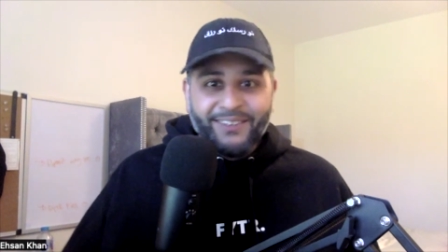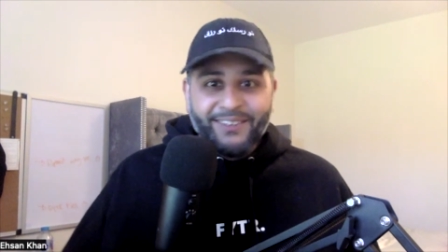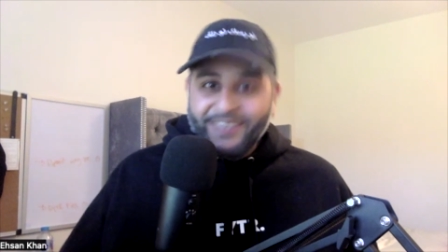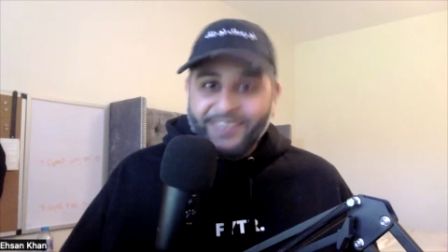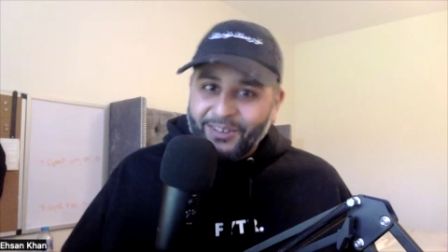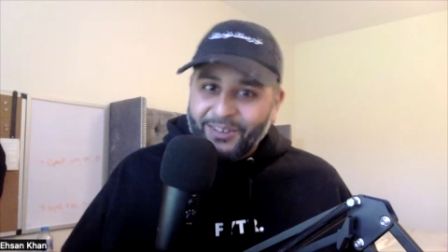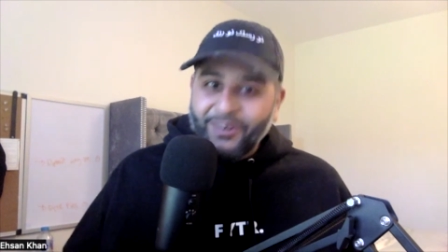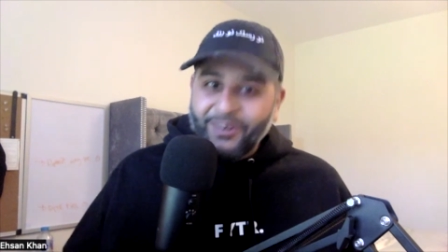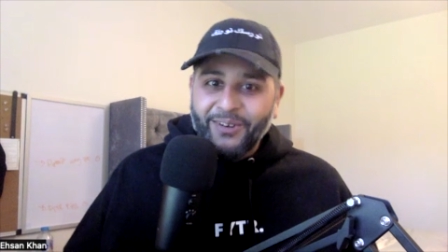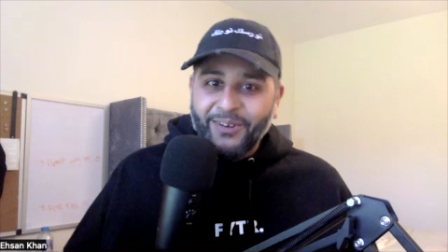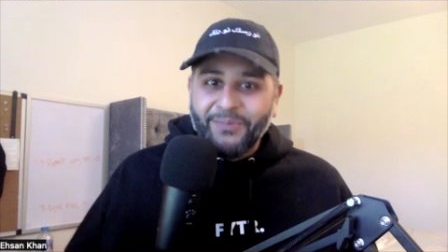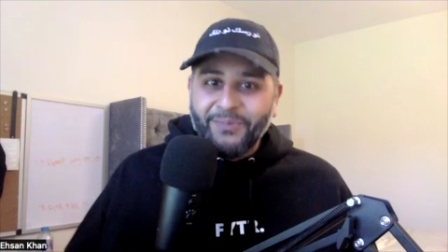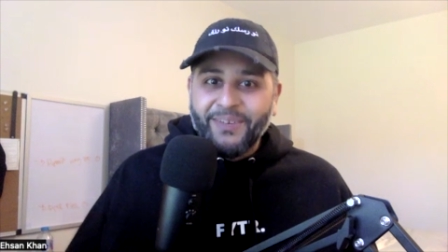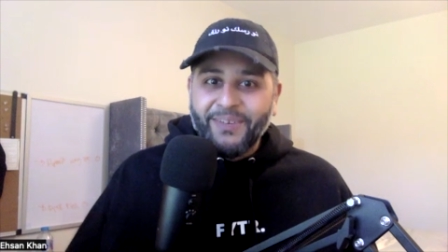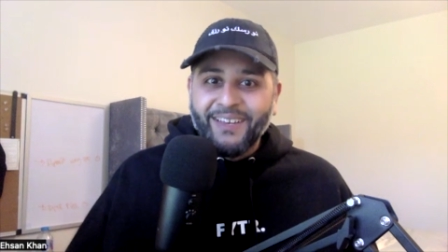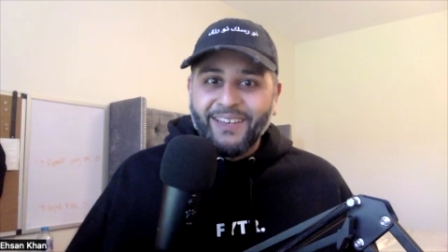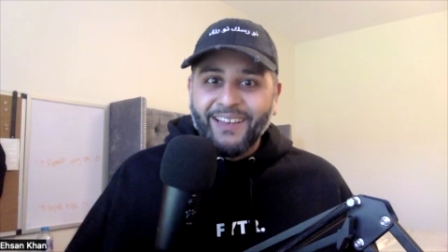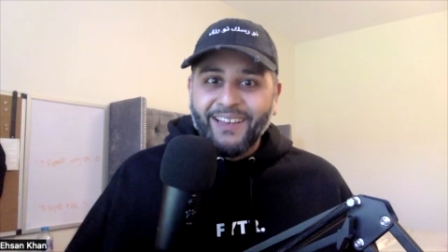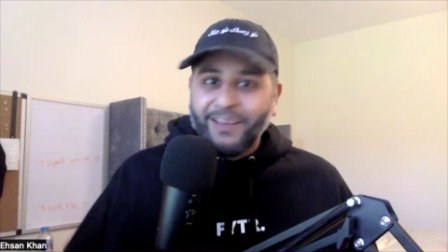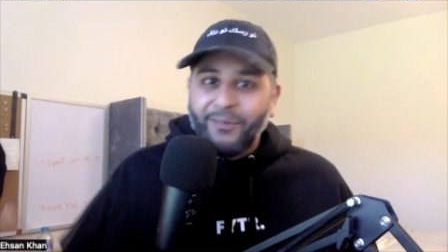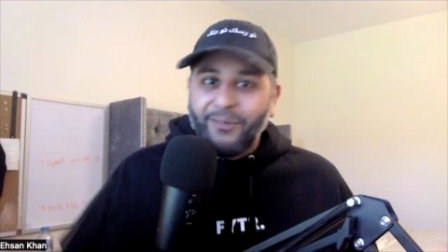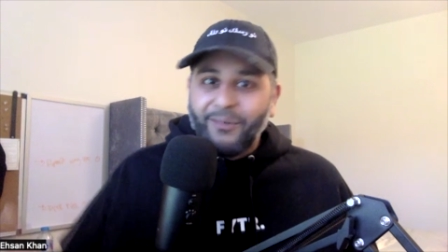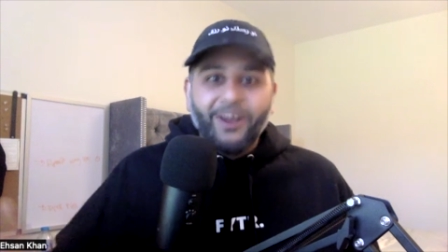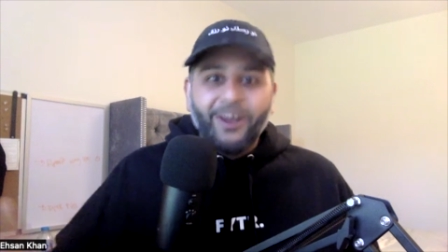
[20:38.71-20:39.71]
You know what I mean?
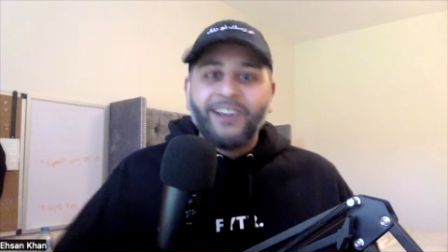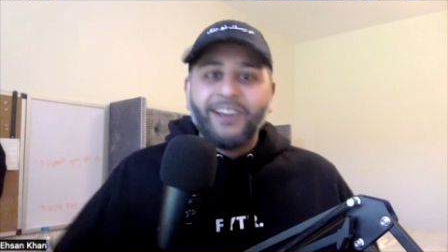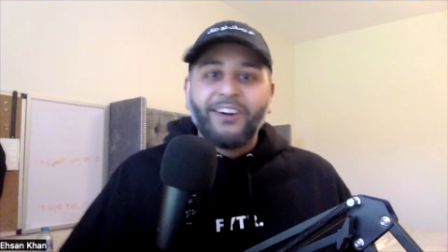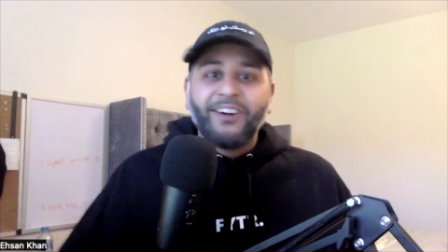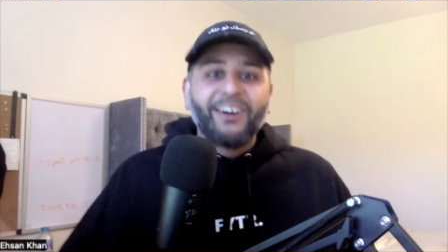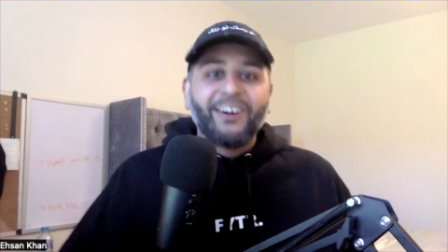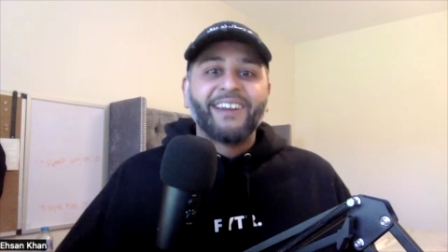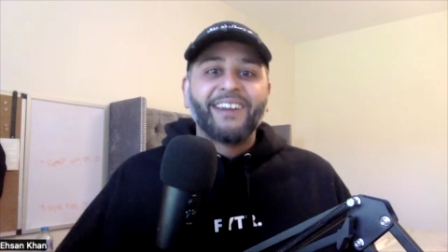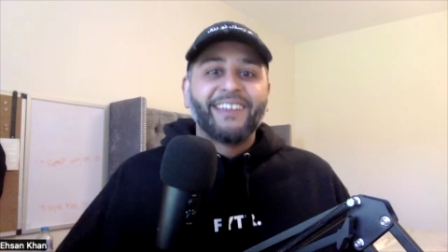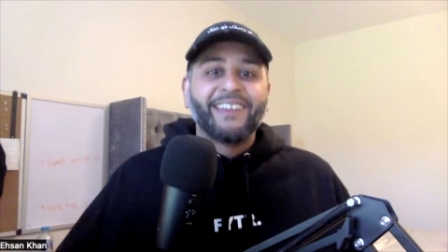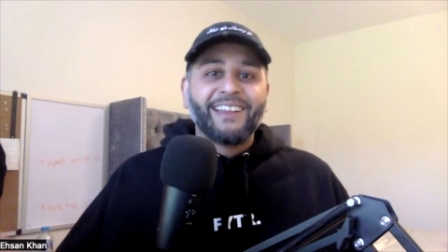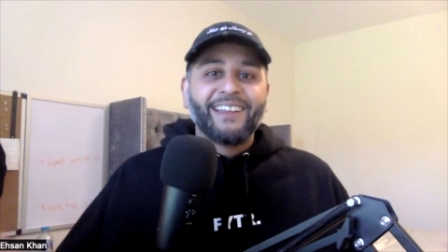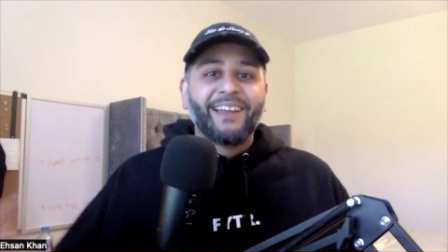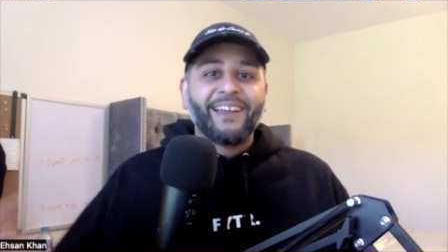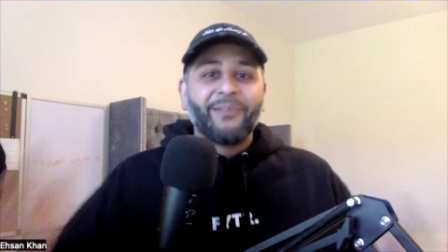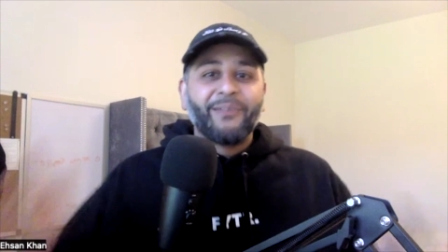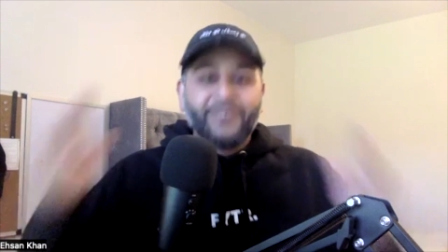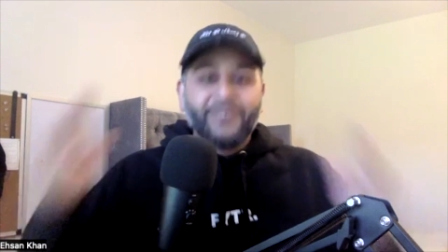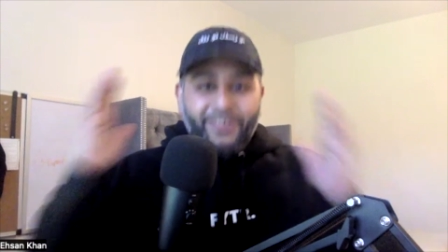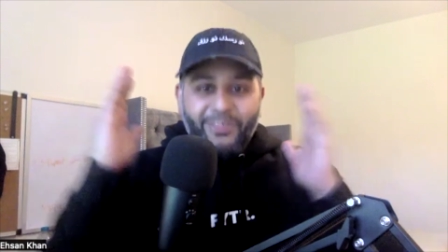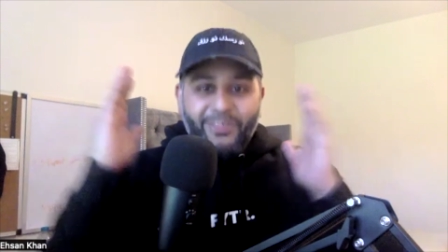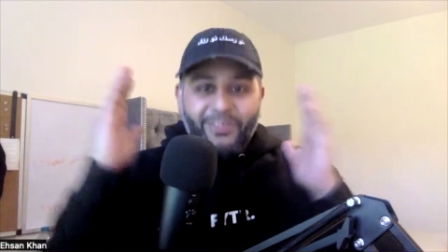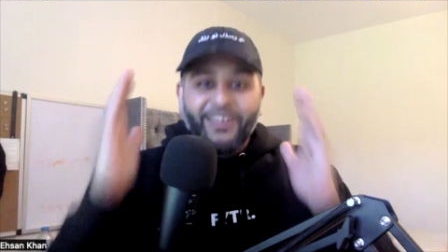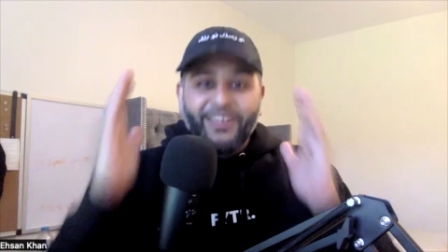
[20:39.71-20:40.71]
Like, why can't yeah, he? Like
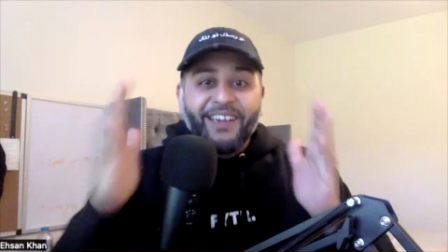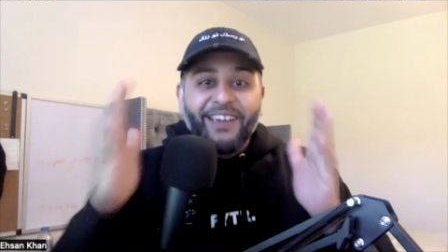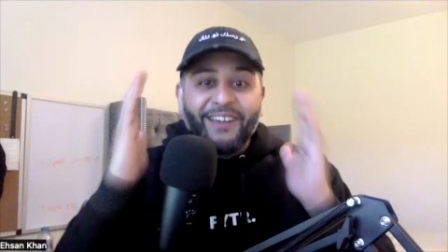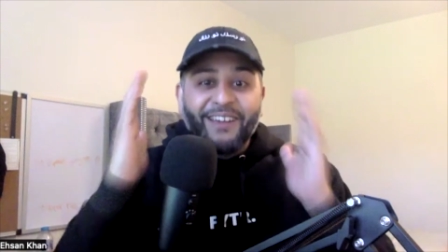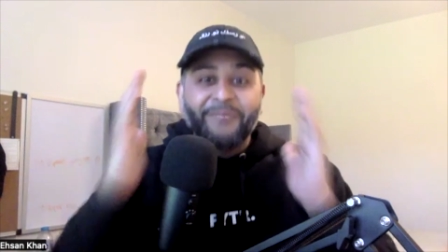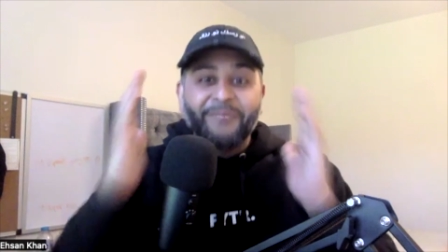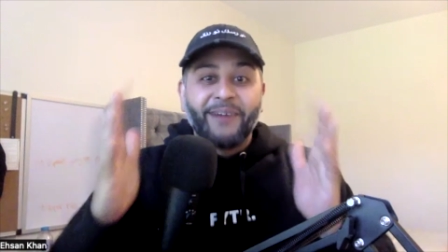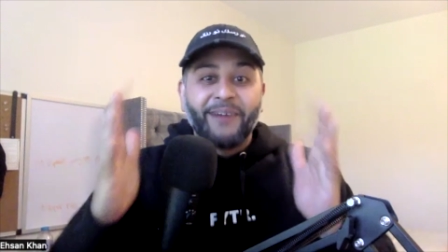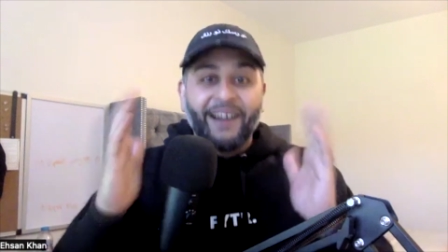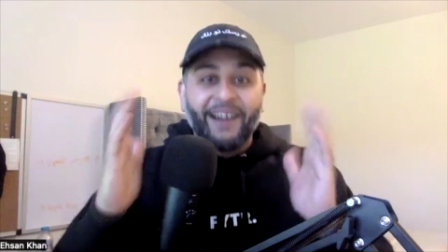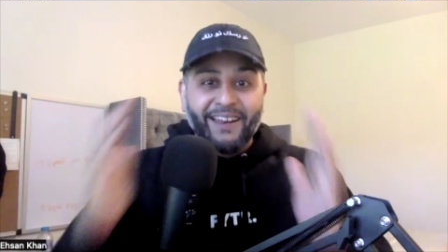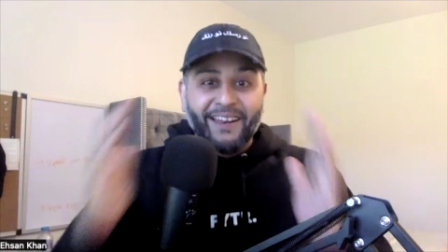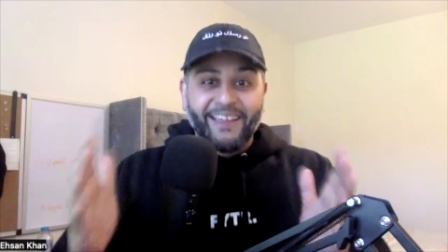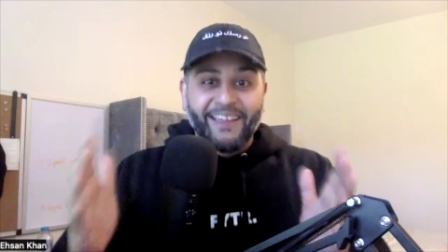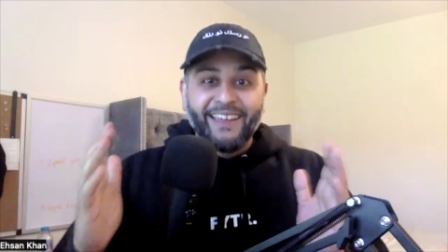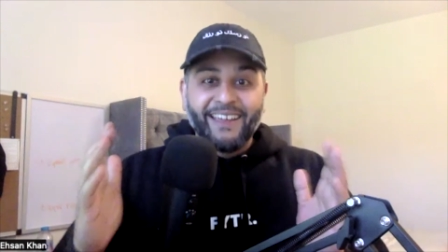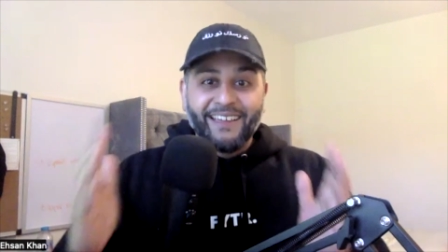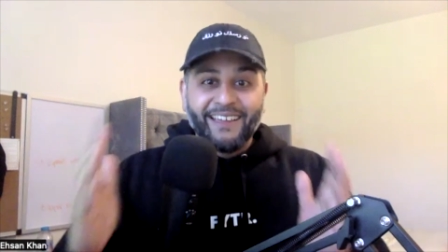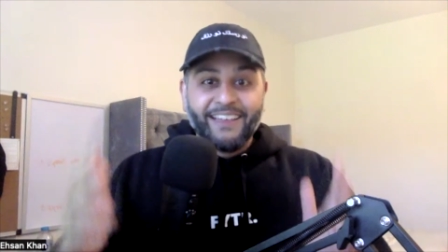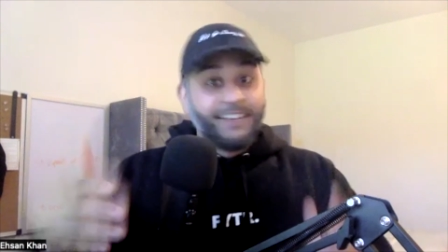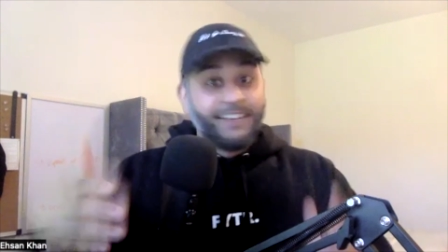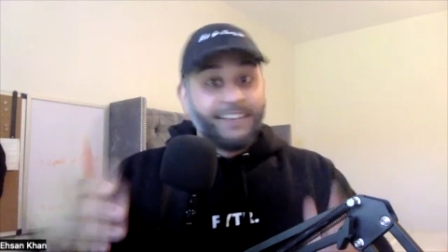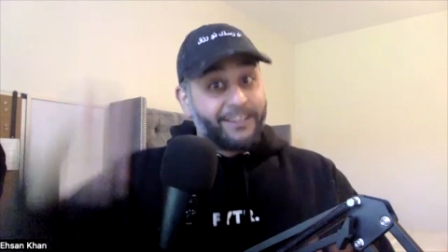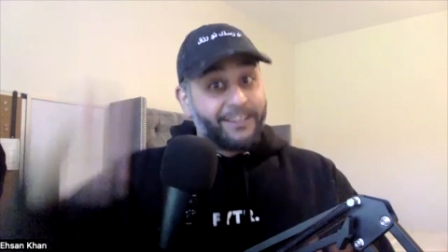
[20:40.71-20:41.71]
when you think about it,
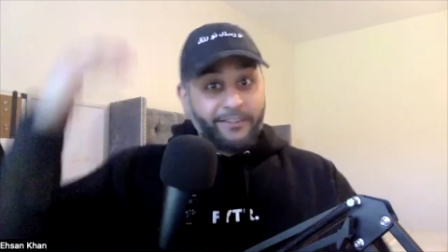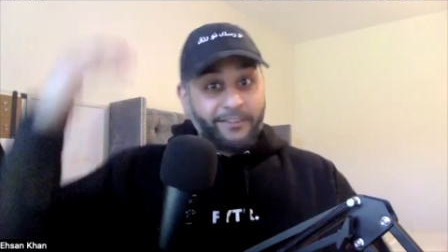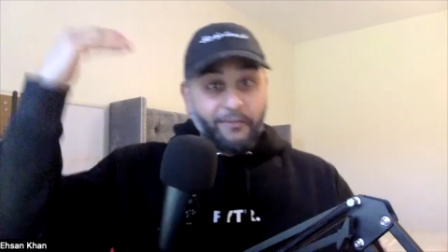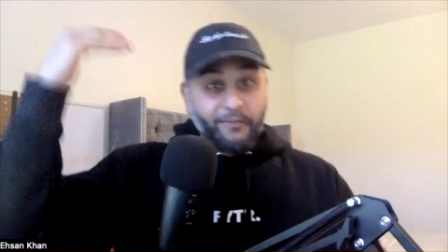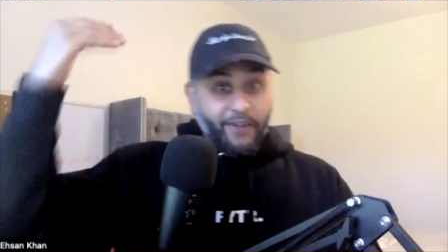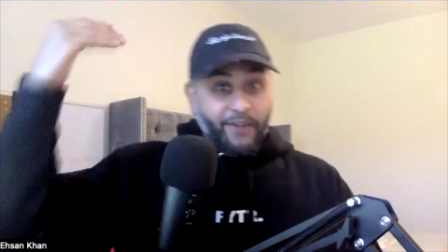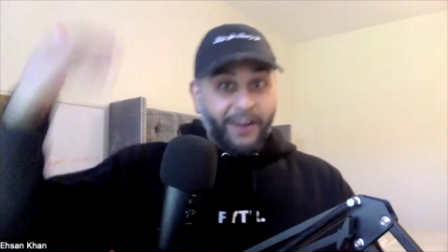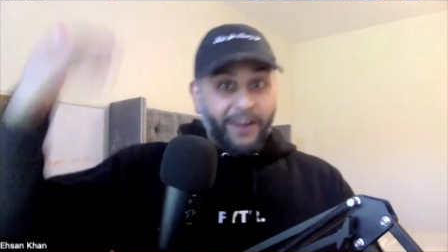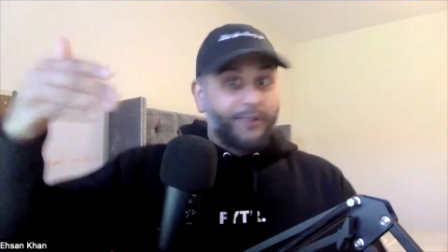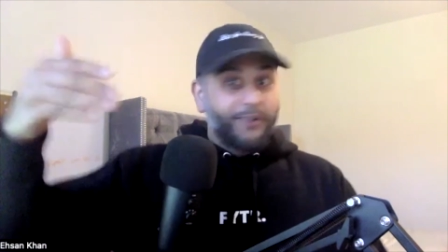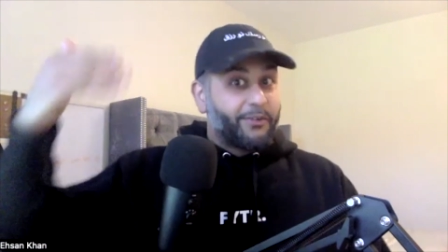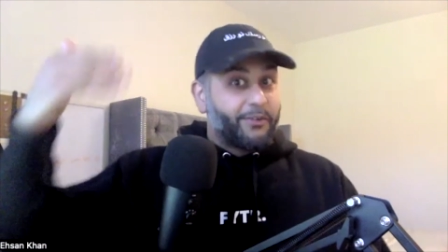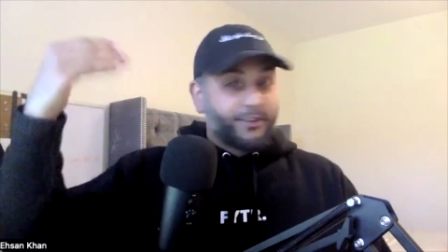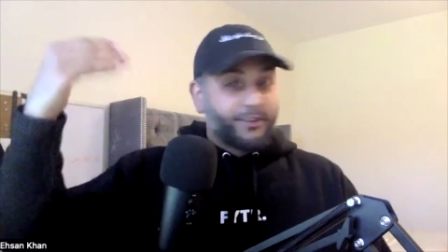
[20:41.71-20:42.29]
Frank mm-hmm.